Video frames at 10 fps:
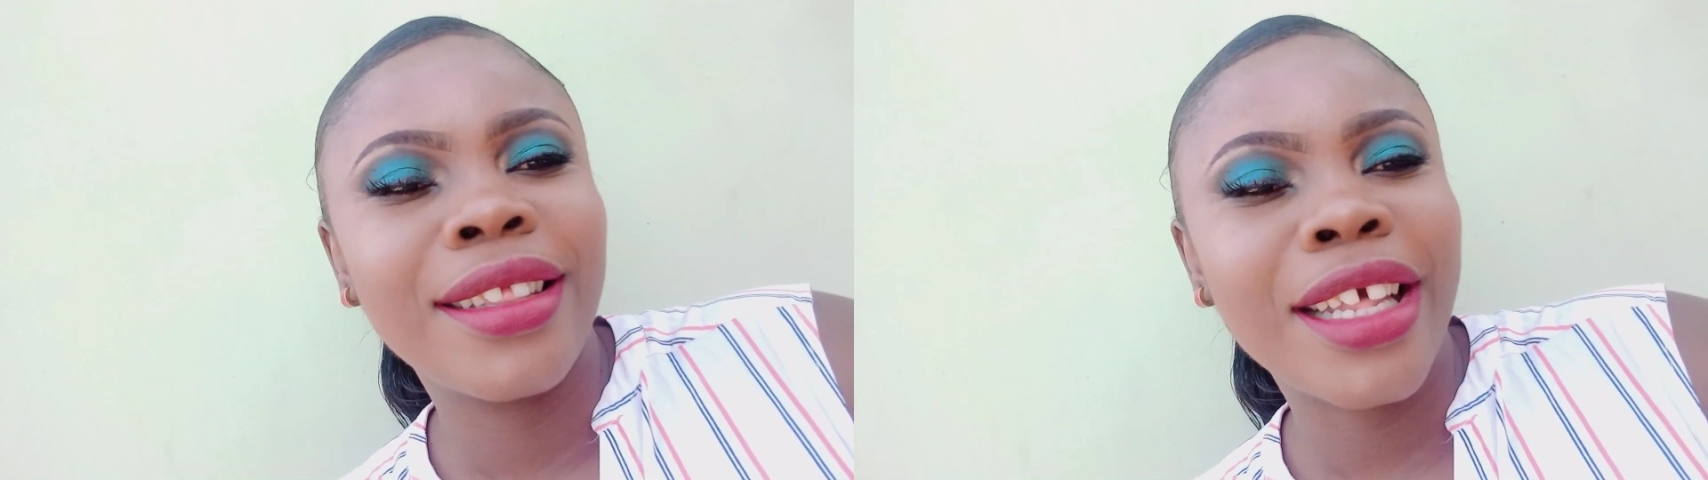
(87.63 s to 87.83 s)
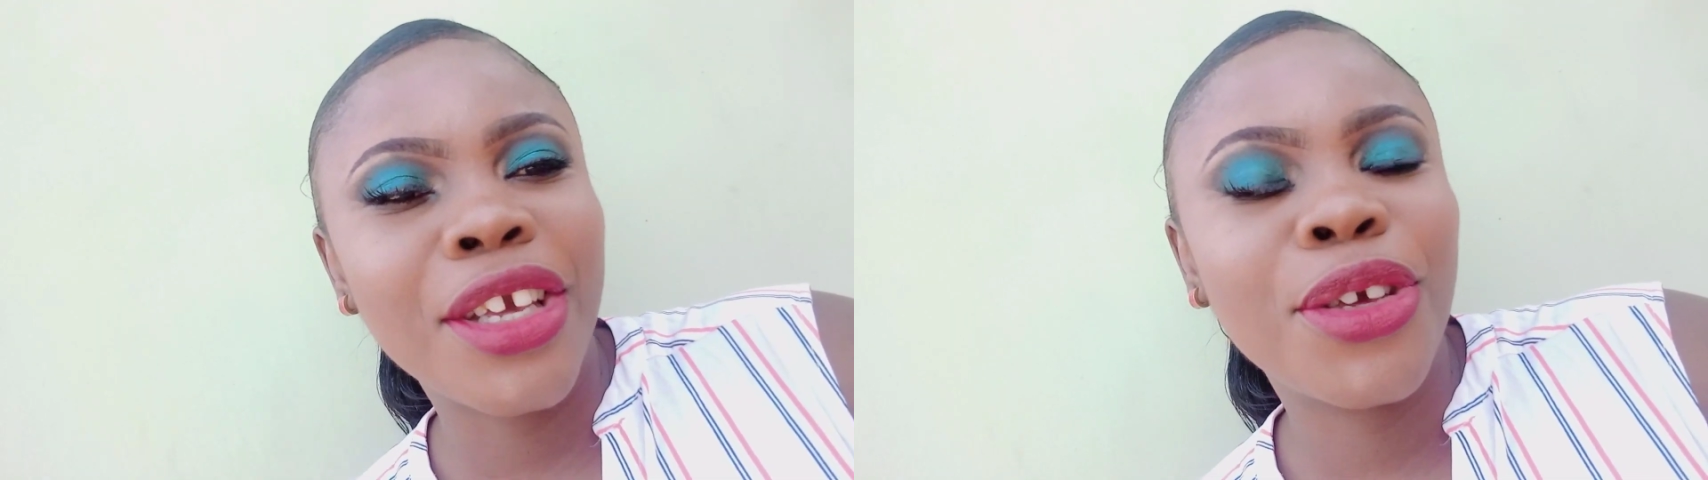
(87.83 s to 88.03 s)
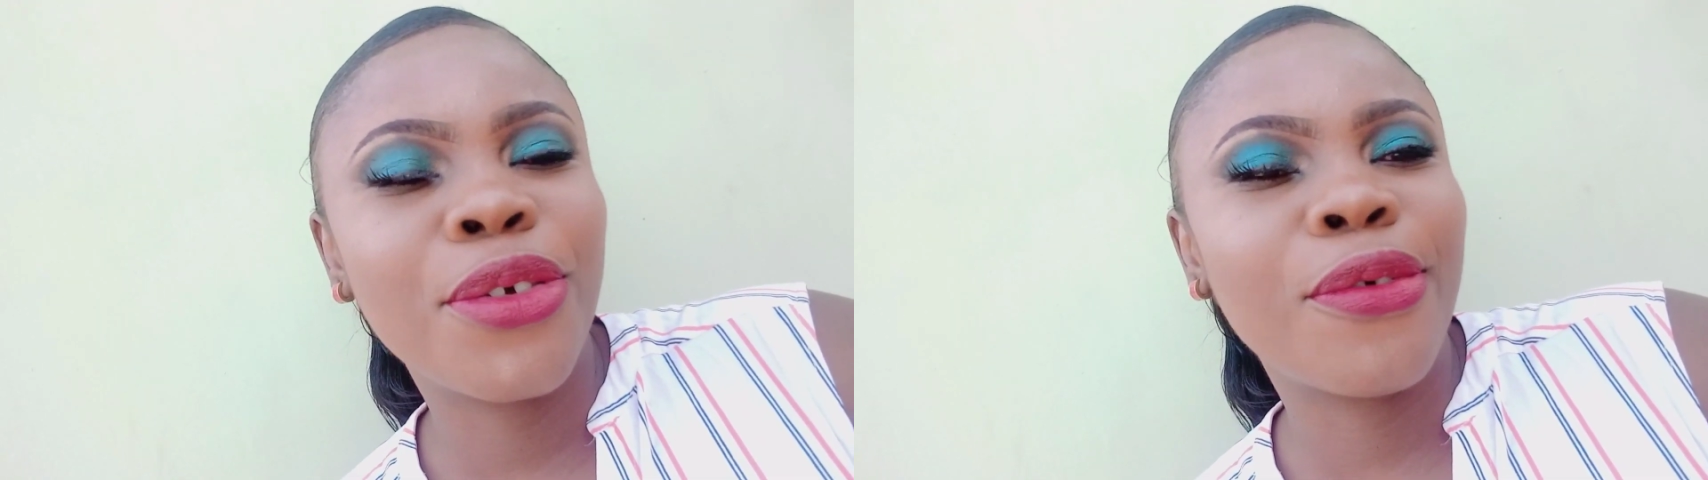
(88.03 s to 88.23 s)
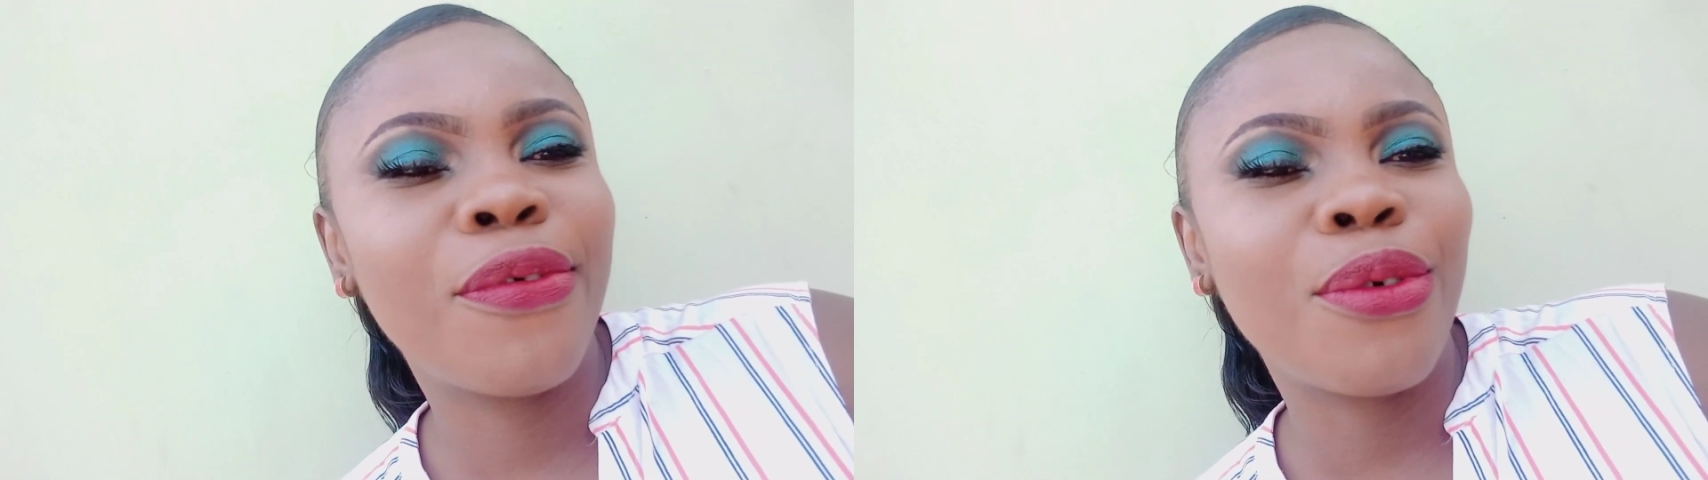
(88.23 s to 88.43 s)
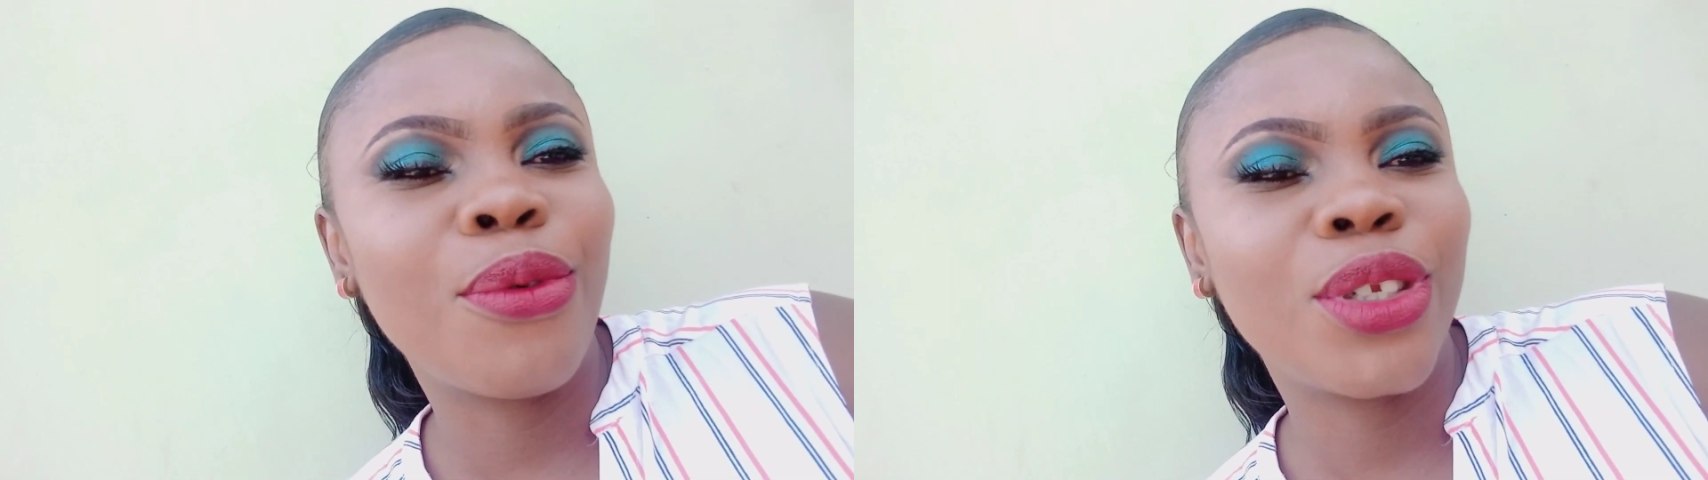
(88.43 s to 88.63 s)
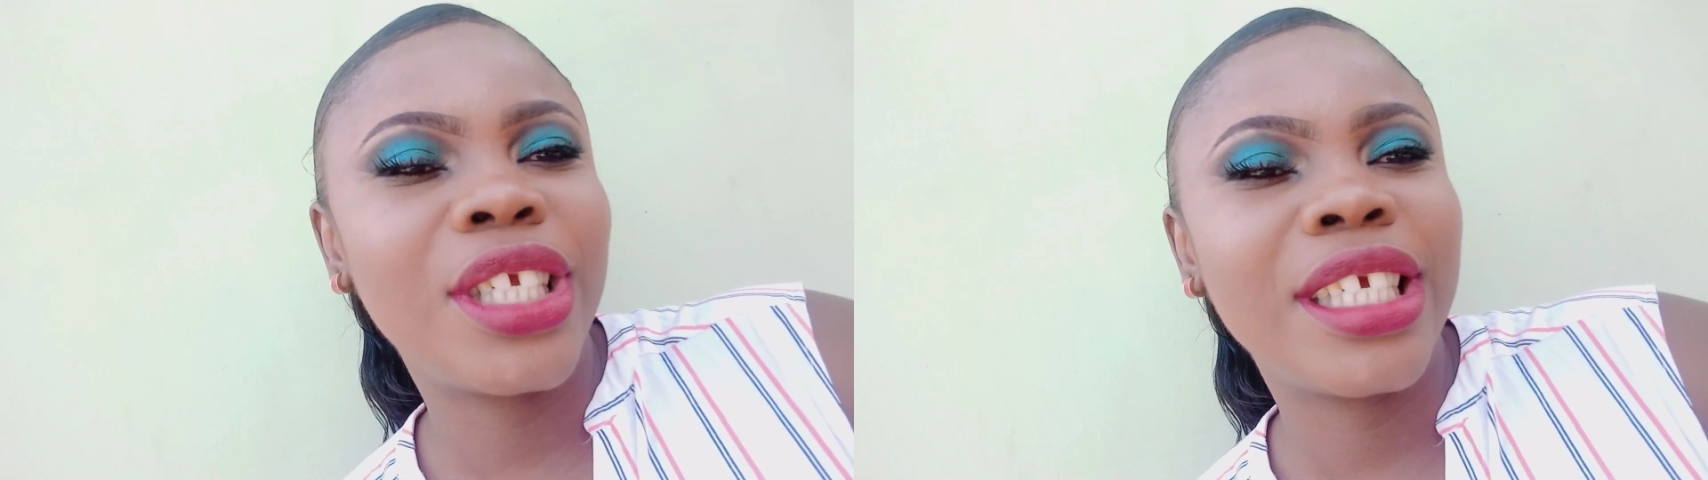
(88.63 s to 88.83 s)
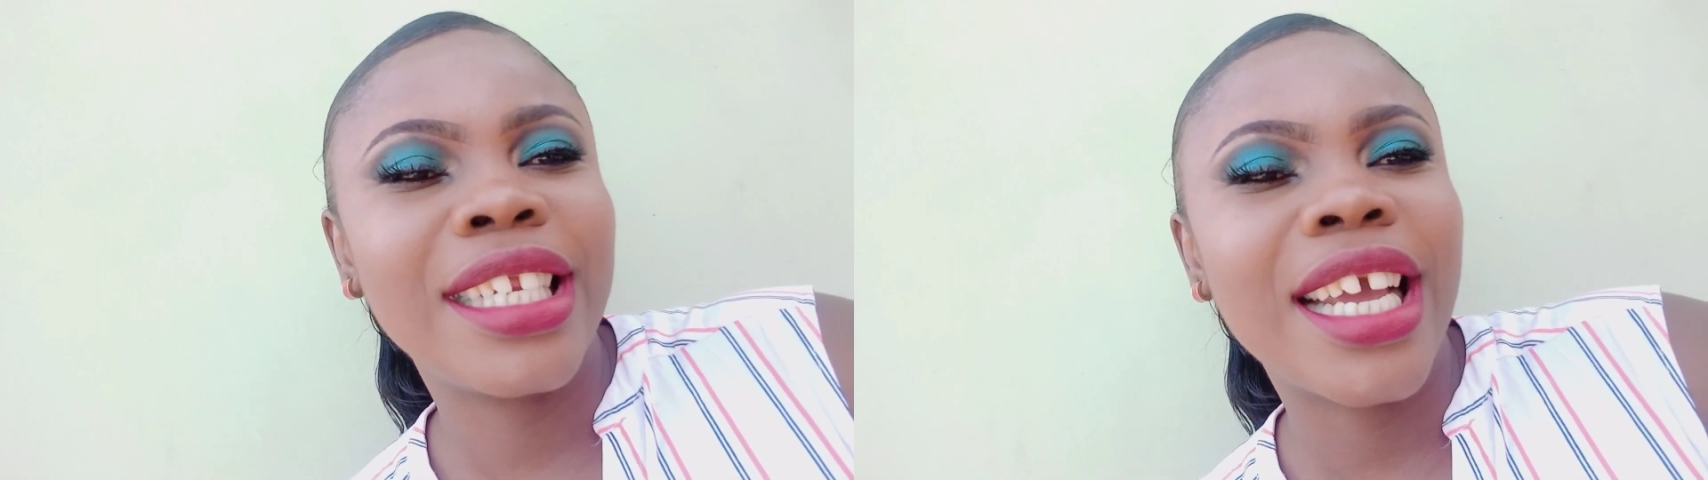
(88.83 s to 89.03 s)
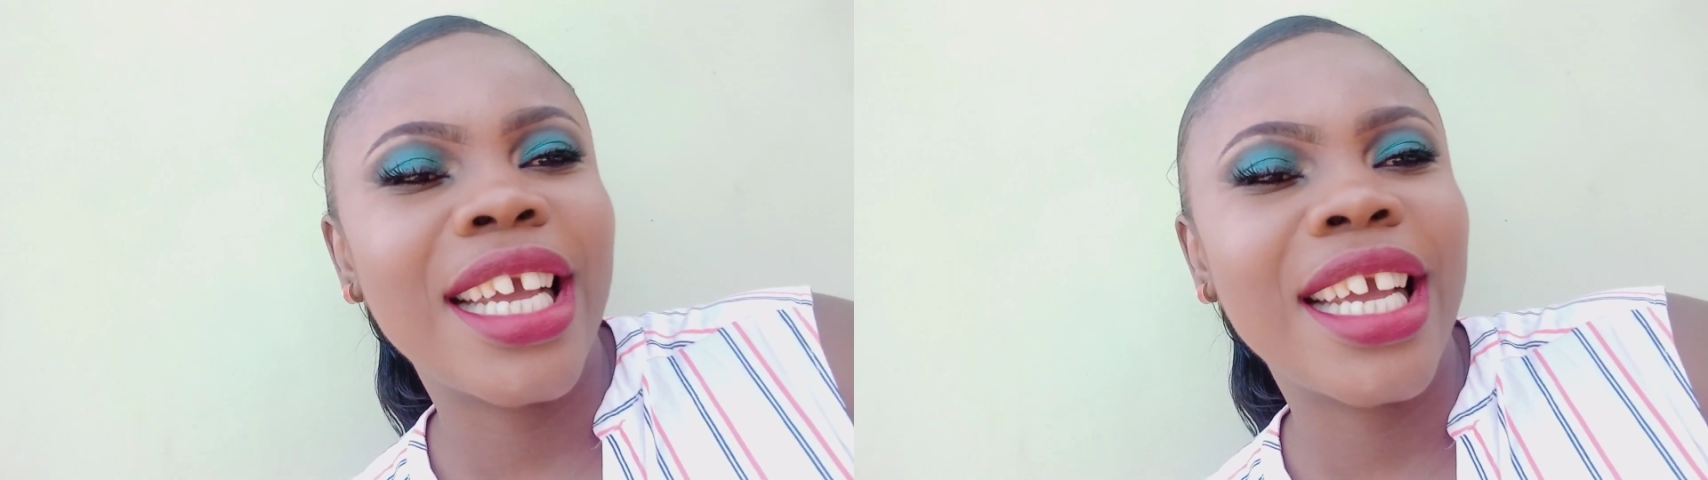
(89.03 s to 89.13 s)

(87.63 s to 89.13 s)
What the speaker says: Thank you for watching,